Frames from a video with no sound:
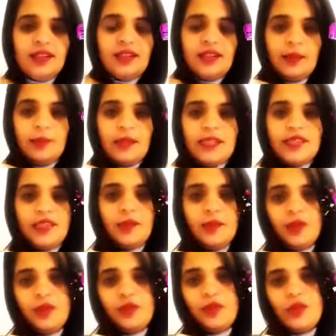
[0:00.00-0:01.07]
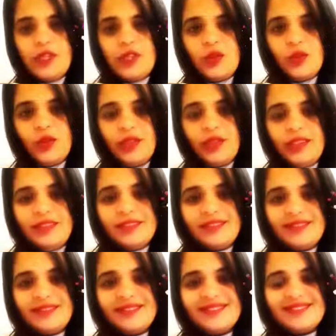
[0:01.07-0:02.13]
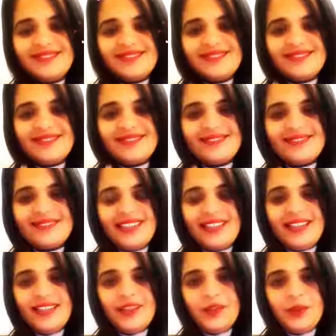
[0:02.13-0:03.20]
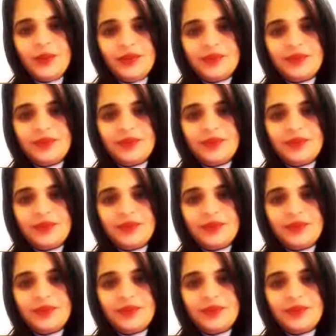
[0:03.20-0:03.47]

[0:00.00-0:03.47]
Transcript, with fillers: Namaste, beautiful soul. Hello.